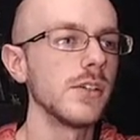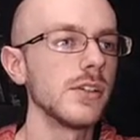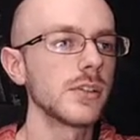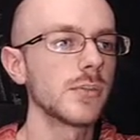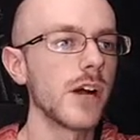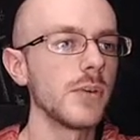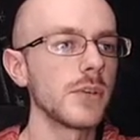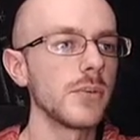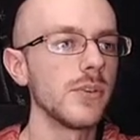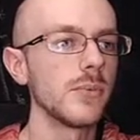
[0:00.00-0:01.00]
Here's the problem.
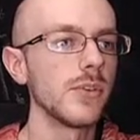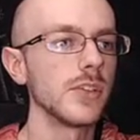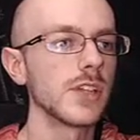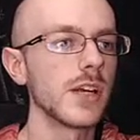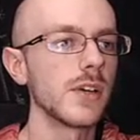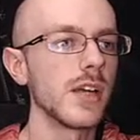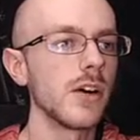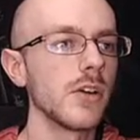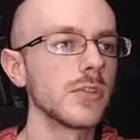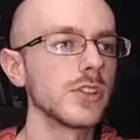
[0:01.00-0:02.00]
Like, pulling poison out right
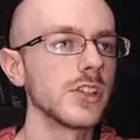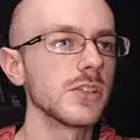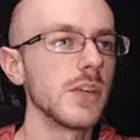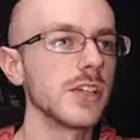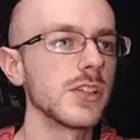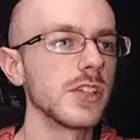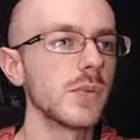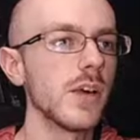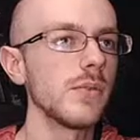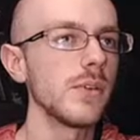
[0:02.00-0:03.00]
now almost doesn't make sense.
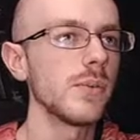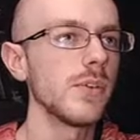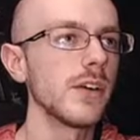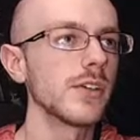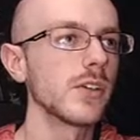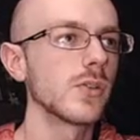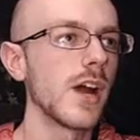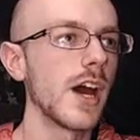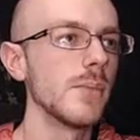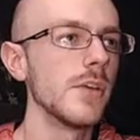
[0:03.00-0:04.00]
Why don't we pull out the
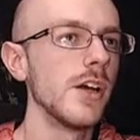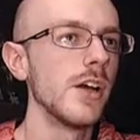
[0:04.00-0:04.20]
crab?